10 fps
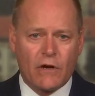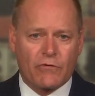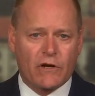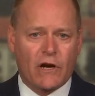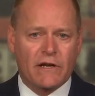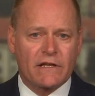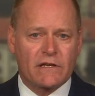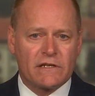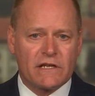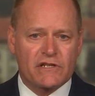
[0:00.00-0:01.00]
regarding
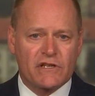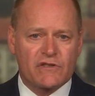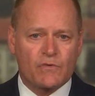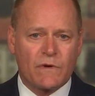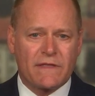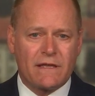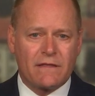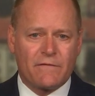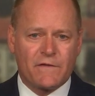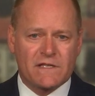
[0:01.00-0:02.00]
conditions within
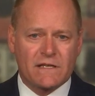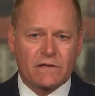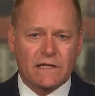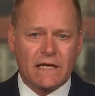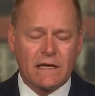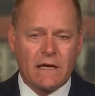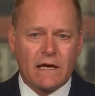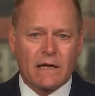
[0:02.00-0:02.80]
the facility